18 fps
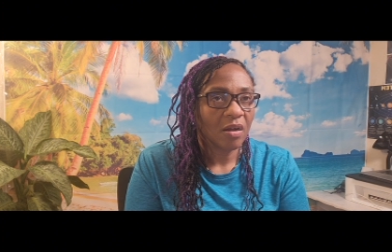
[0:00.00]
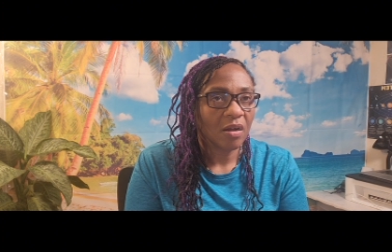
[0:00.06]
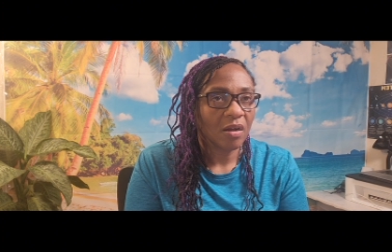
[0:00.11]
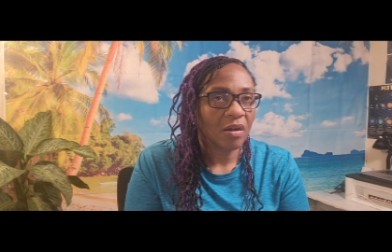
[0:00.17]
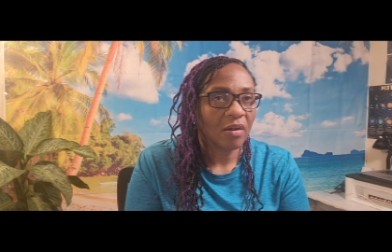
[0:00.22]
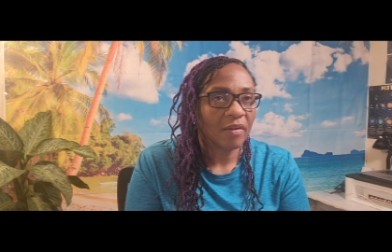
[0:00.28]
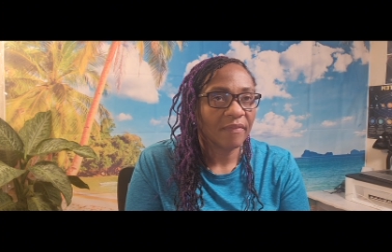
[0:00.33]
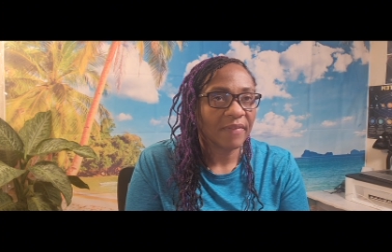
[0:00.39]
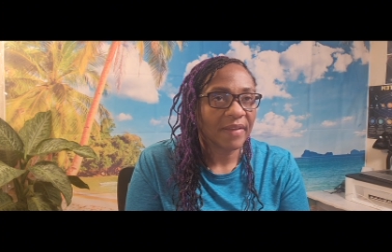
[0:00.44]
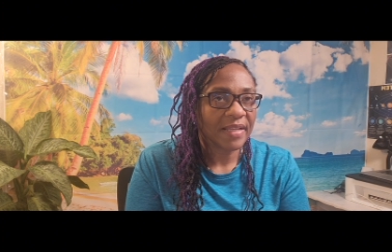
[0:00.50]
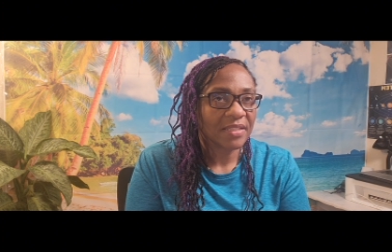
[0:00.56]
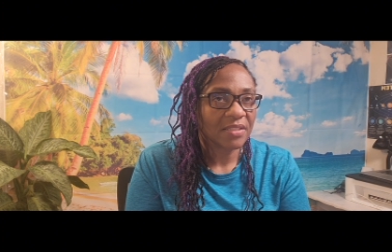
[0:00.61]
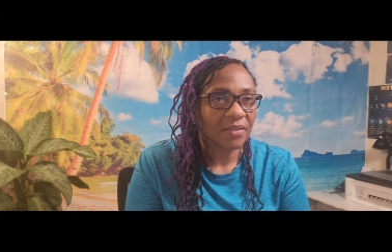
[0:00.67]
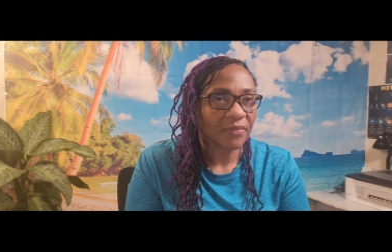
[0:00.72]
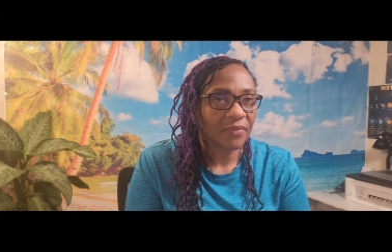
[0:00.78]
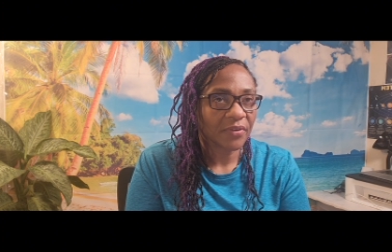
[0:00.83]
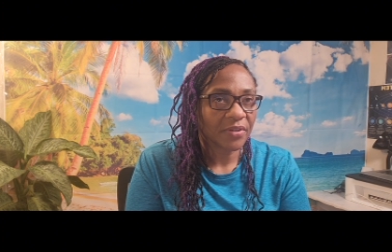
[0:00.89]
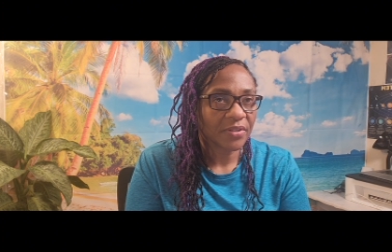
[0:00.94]
or
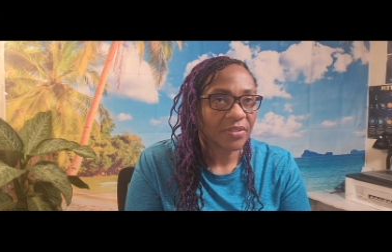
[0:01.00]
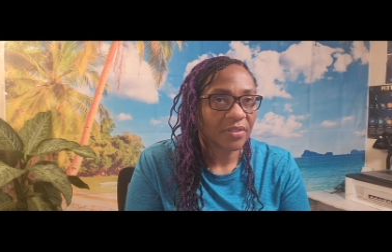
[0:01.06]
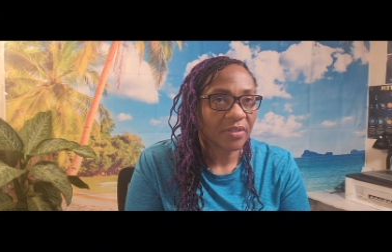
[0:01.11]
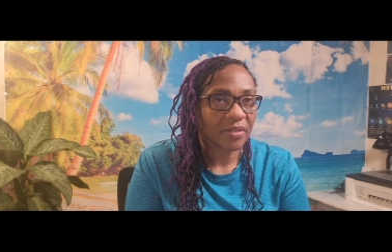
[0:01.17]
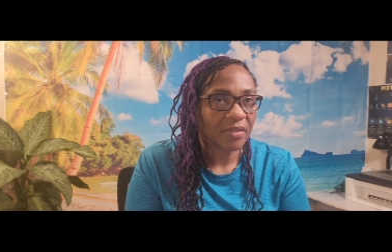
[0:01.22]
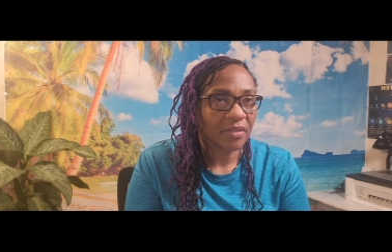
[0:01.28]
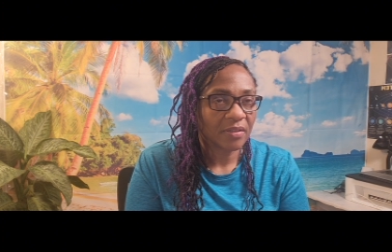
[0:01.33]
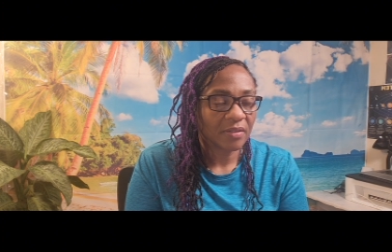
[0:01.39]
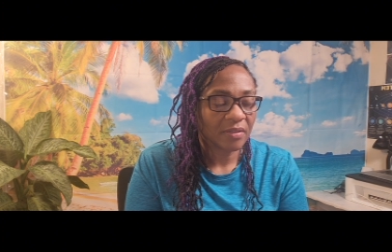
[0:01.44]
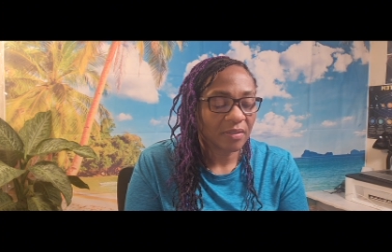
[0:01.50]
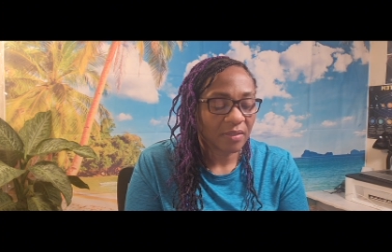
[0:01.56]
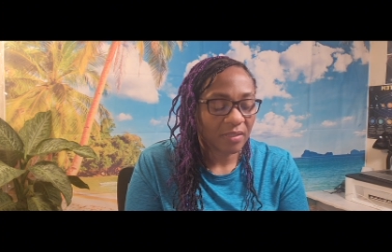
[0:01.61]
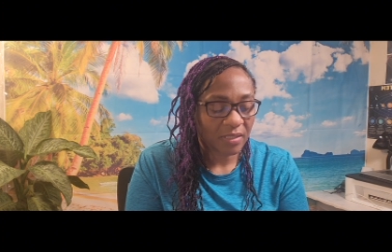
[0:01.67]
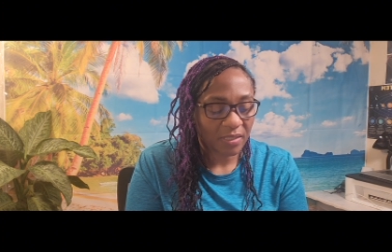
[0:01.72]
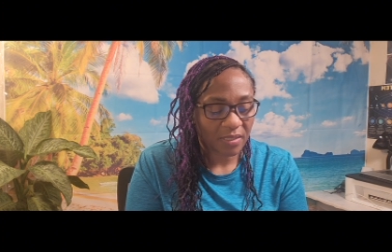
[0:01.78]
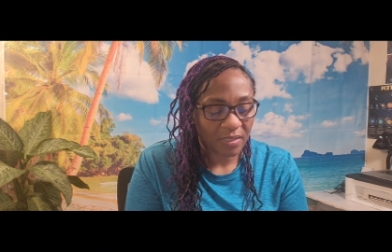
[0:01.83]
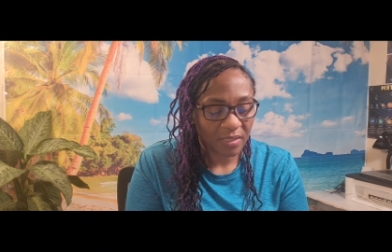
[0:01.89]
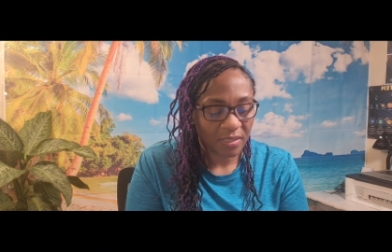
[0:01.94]
vice versa.
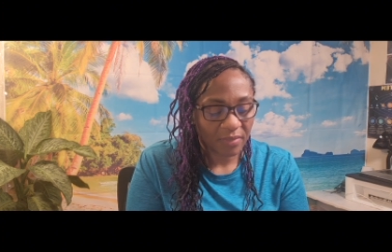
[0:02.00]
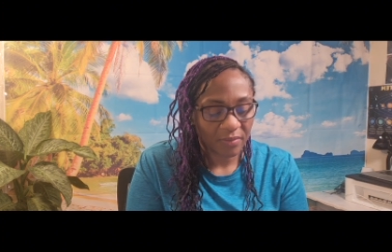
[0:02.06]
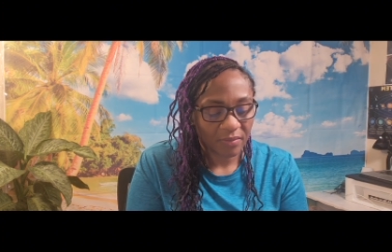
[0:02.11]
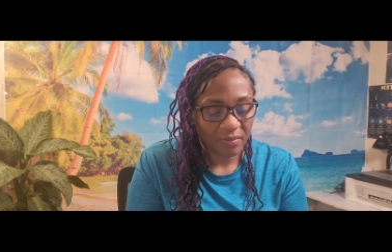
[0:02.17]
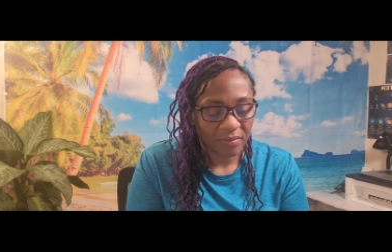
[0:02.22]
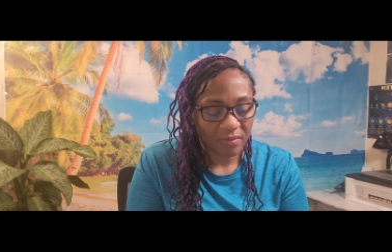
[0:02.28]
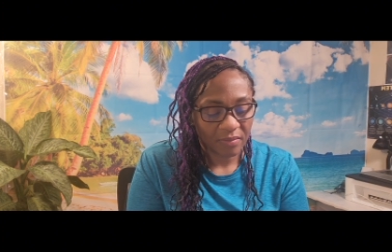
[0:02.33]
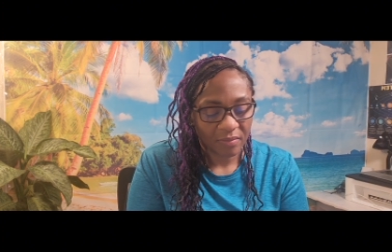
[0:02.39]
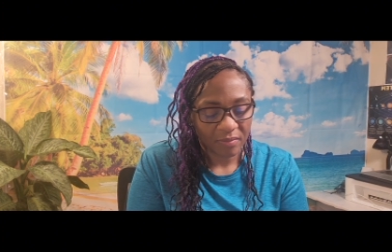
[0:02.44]
Anything?